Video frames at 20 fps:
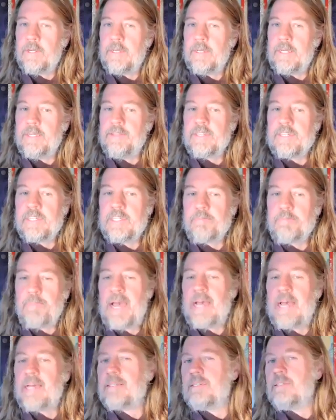And this is
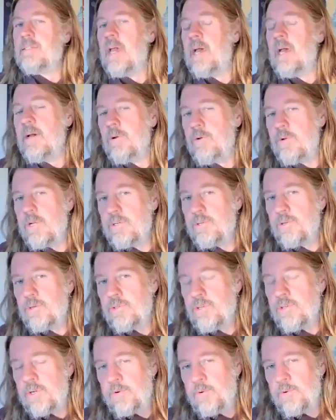passed down
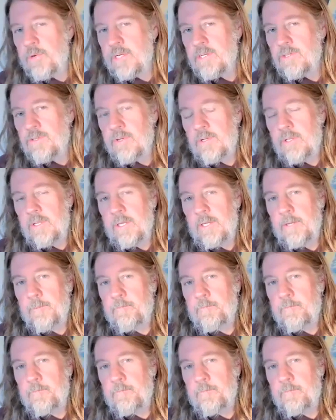intergenerationally.